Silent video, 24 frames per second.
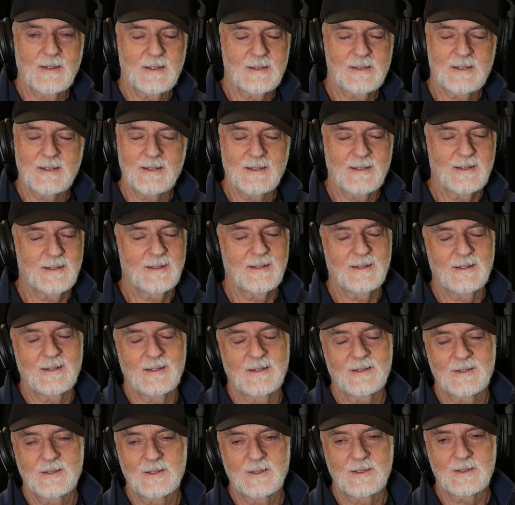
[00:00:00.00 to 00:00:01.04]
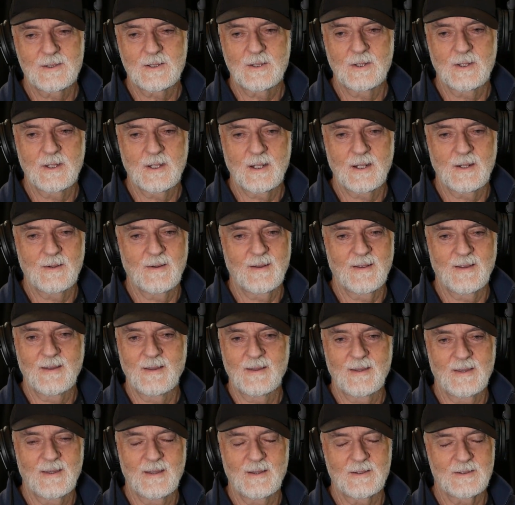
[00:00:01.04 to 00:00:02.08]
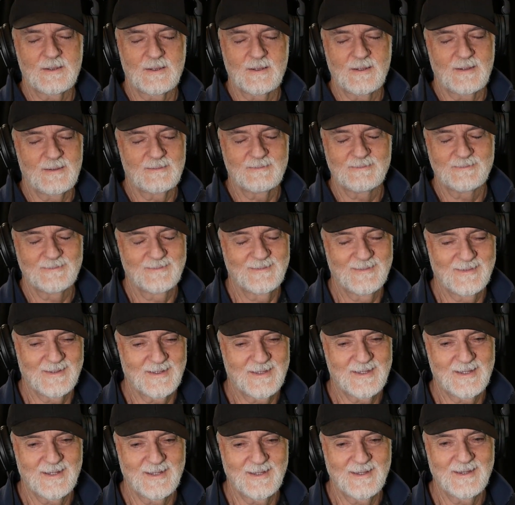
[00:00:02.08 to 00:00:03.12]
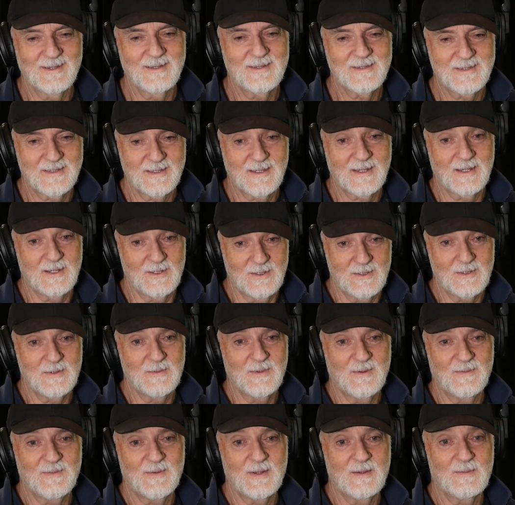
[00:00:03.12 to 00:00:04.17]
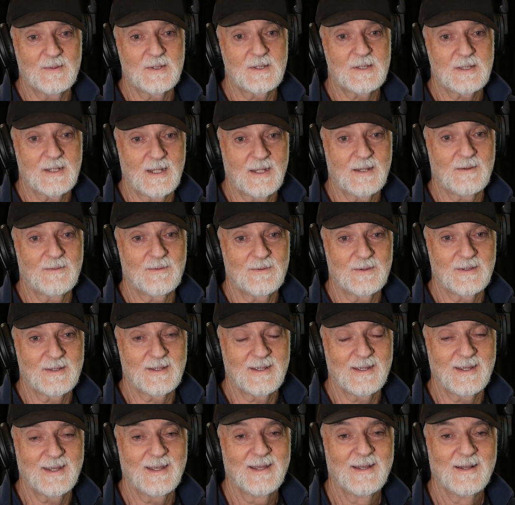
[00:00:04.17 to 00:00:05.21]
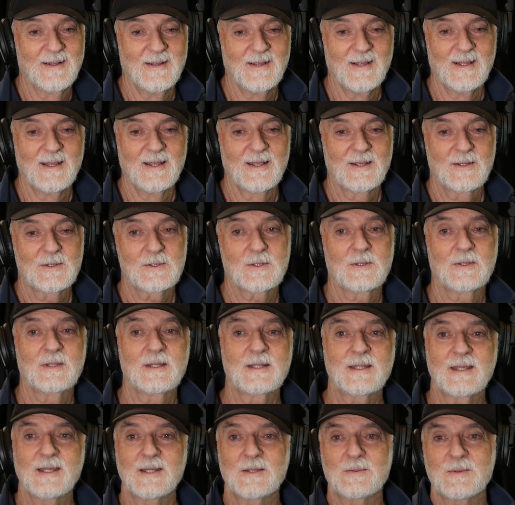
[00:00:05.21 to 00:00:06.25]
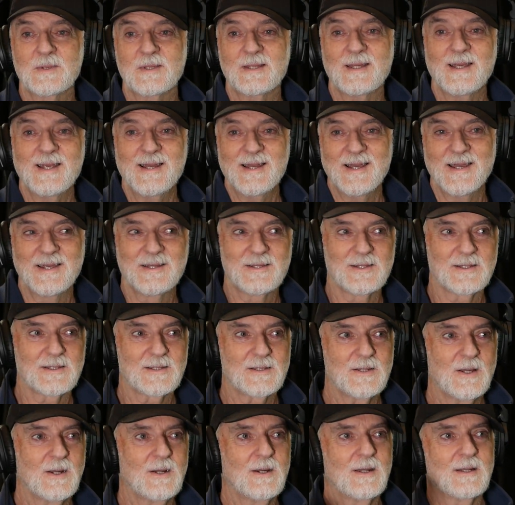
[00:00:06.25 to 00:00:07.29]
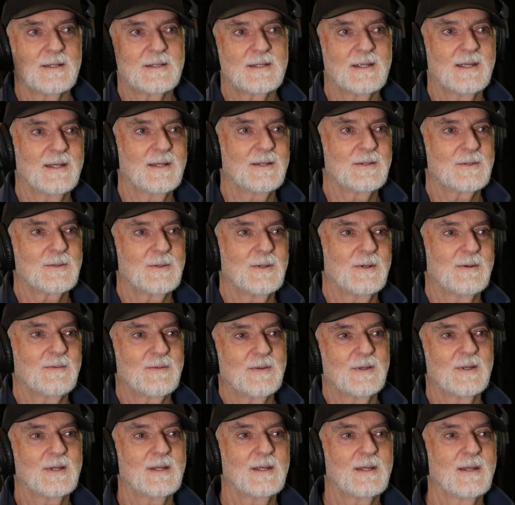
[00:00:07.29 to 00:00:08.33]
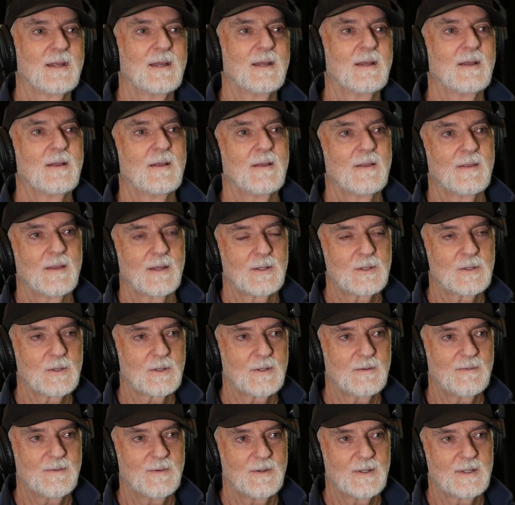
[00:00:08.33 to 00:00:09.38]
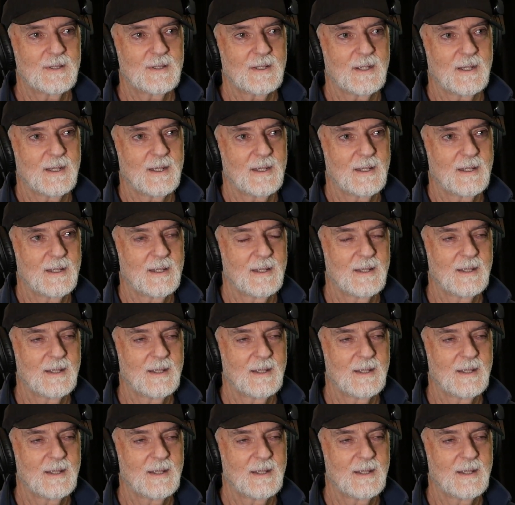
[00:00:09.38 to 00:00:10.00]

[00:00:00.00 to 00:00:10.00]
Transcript: said, no, she's too young. I went, no, she's not. I said, can you do me a favour, just take her for a day? Because all these kids were teenagers, 9, 10, 12, 13. They took her for a day,